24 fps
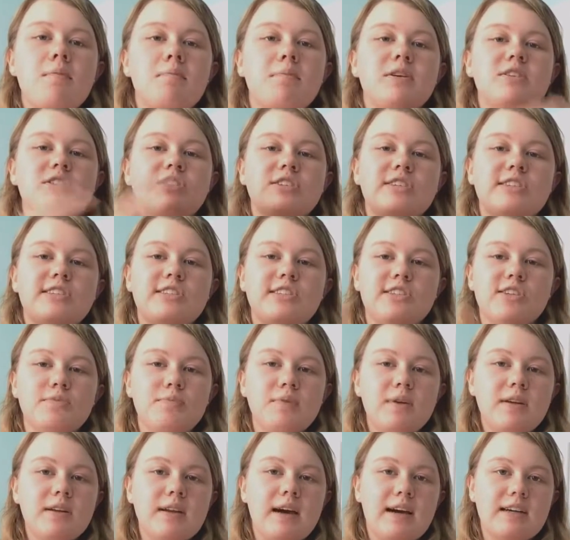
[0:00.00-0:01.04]
but she's
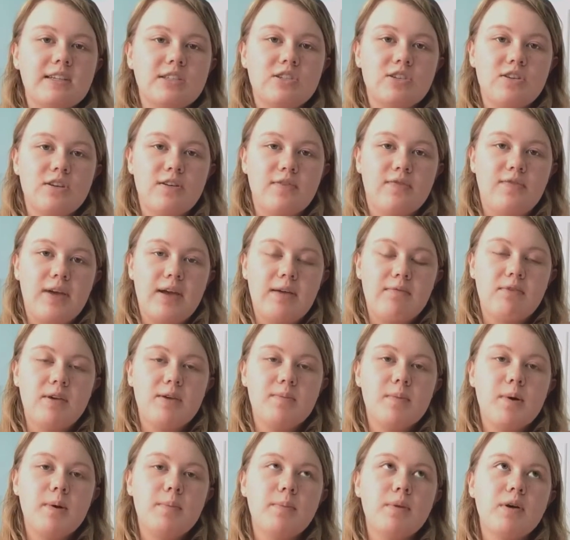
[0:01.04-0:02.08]
super nice to her family
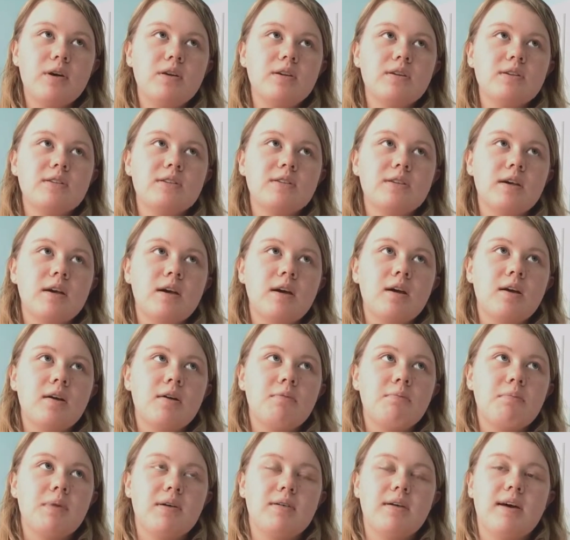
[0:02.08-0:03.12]
members,
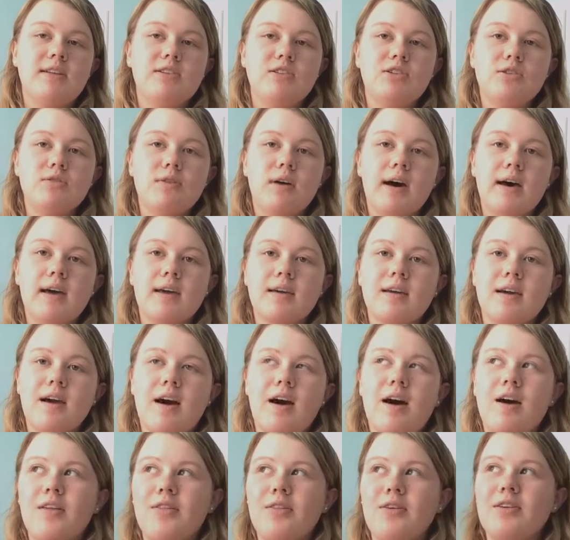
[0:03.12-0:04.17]
but like to like
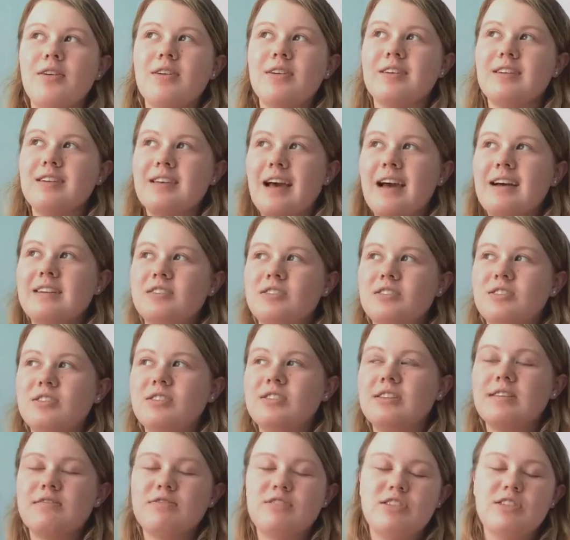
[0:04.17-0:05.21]
other guests and
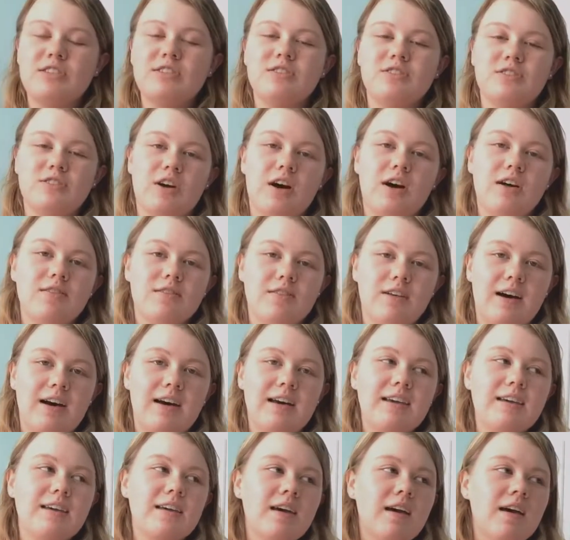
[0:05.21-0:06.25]
stuff she does not
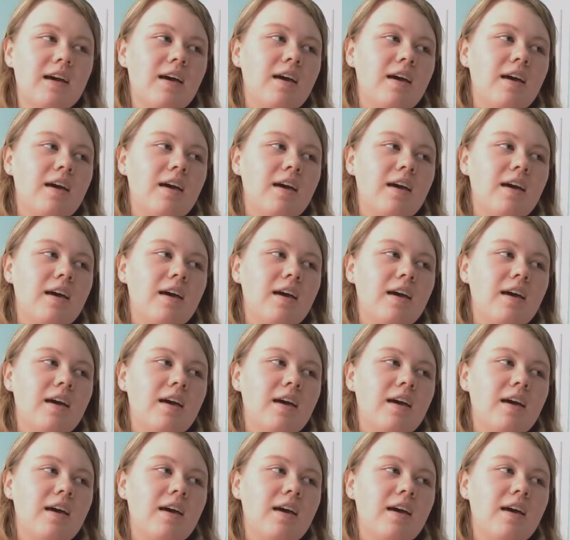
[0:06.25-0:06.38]
like.